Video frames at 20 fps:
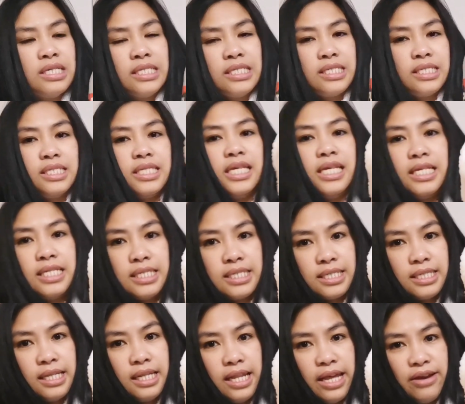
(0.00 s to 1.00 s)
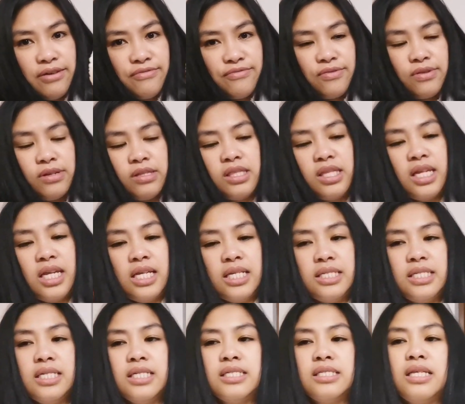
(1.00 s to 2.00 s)
6 lev, 3,
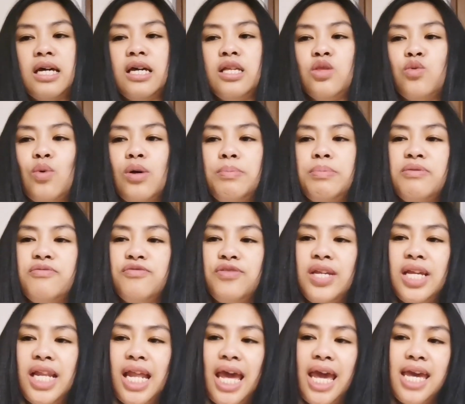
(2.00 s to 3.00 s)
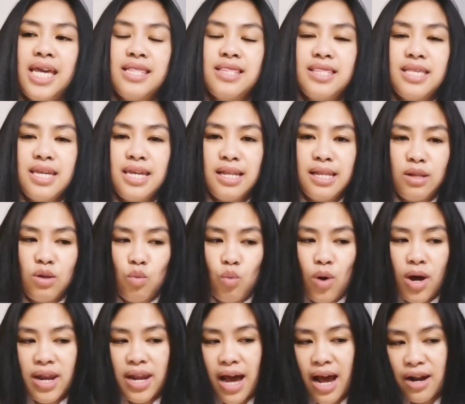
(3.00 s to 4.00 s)
6, 9, 12, 15, 18,
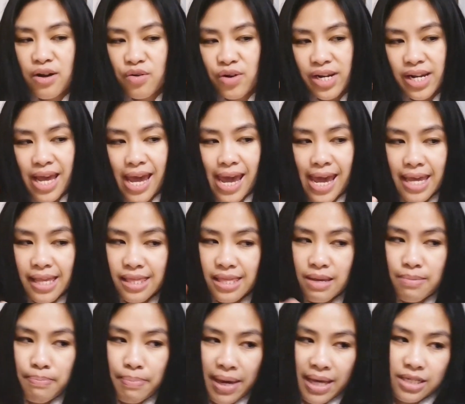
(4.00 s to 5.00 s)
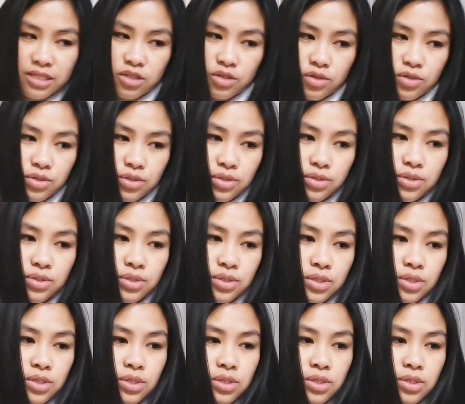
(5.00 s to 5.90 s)
180 pesos